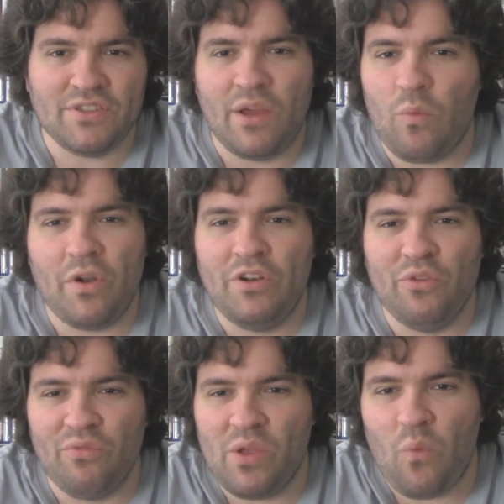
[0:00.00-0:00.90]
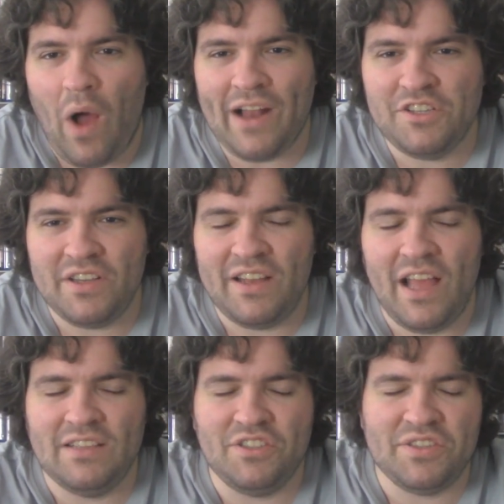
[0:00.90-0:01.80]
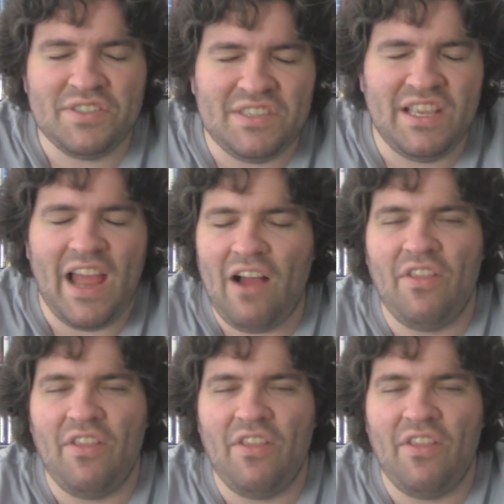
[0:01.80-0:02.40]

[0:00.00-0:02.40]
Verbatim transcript: I wanted to rewatch it and just see how